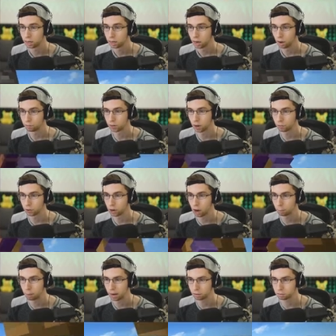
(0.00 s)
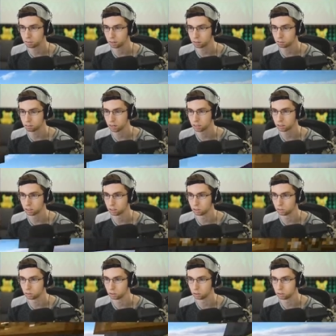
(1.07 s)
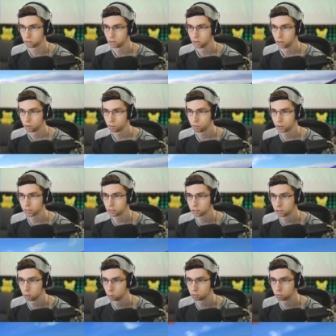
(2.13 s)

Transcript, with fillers: I forgot the knockback stick is like the, the thing to use